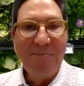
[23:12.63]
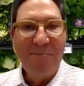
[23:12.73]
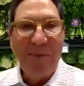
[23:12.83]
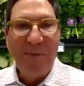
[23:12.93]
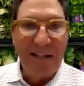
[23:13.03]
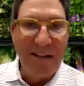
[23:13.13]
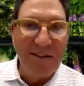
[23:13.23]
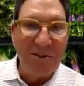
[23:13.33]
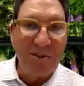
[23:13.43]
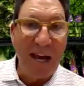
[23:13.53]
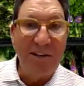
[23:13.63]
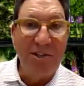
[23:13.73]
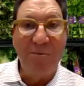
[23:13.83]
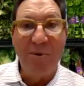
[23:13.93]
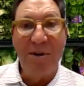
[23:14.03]
Basically, the
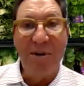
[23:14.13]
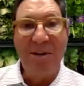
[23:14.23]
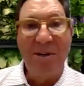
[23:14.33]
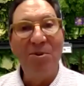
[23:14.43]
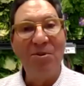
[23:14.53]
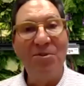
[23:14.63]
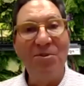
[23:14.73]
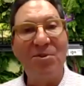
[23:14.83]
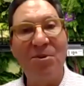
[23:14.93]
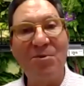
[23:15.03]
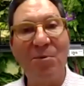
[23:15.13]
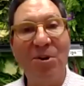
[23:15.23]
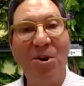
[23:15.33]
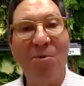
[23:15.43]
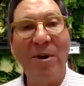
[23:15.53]
strategy was to build stores
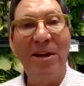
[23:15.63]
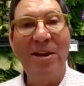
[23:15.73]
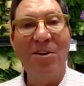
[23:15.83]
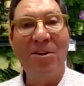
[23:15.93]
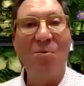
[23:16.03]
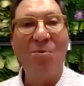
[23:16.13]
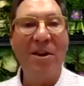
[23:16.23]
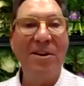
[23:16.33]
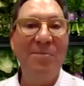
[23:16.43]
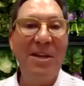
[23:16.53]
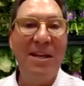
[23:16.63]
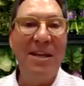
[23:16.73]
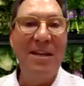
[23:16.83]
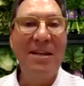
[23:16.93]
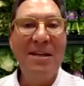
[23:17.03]
where no one else wanted to
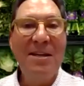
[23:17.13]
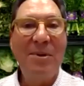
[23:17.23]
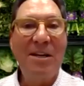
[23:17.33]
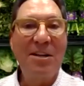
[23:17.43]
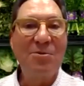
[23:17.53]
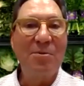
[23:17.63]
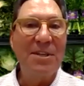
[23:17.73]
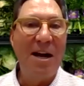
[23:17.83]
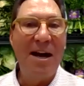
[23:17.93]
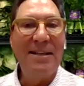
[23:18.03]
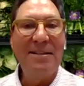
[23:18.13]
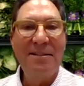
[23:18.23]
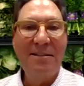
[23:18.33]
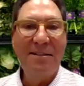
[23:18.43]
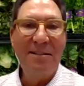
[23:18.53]
be because it was hot,
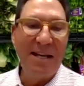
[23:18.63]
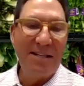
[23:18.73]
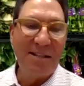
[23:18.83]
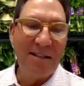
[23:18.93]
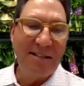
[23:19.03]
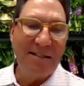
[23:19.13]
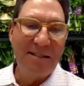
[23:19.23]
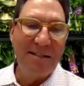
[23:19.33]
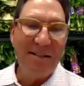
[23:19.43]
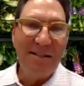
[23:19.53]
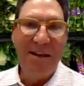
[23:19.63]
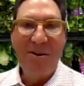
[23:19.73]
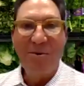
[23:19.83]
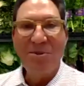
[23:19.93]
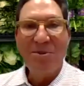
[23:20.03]
desolate, and there
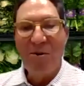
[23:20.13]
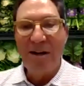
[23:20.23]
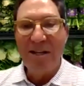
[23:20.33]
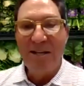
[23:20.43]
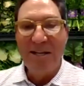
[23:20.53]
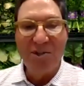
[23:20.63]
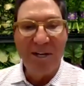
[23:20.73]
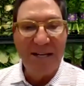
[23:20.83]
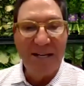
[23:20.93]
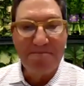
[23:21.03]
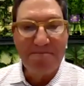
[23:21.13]
was no air conditioning.